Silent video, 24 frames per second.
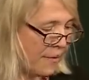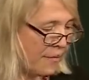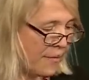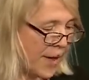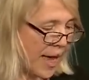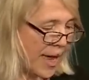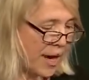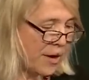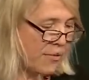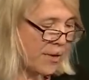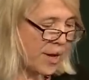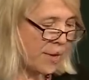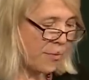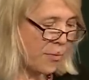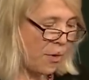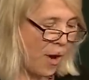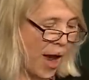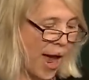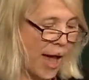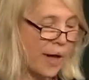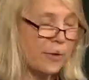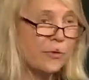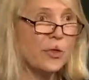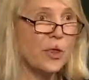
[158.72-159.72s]
Valerie
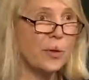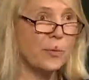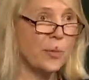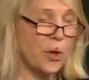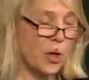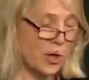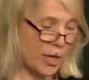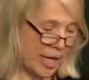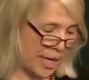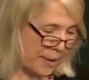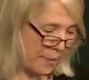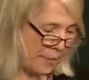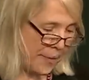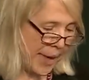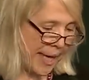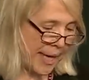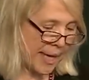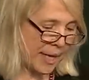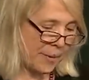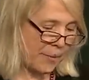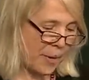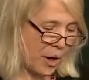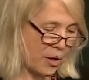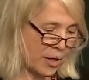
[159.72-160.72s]
Brown, The Burning
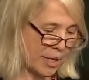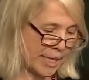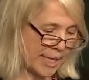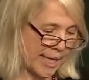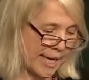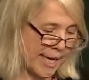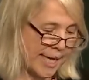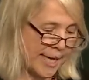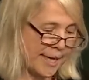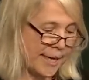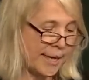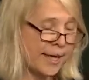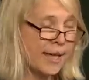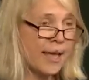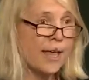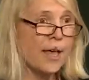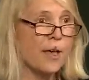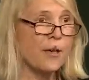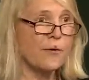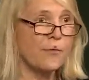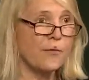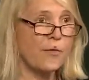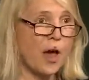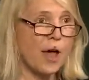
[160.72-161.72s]
Pink Party,
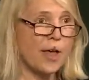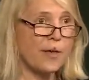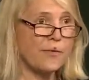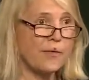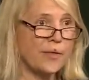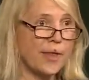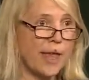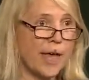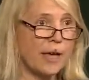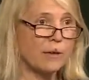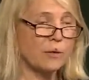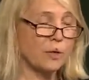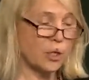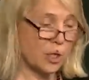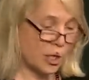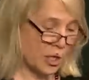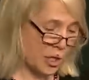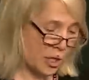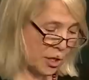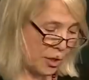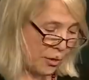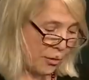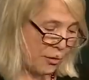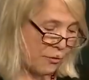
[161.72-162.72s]

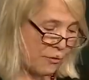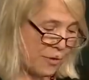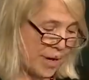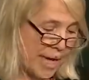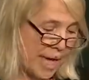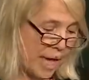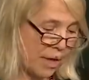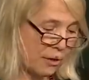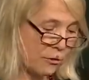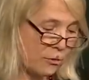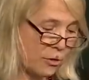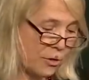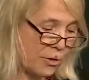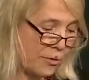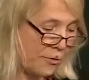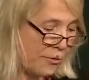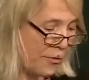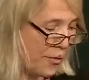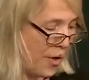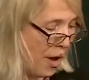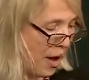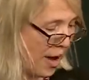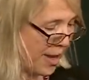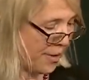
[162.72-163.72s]

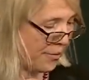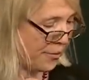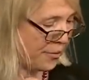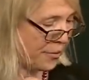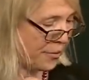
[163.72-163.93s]
5,305.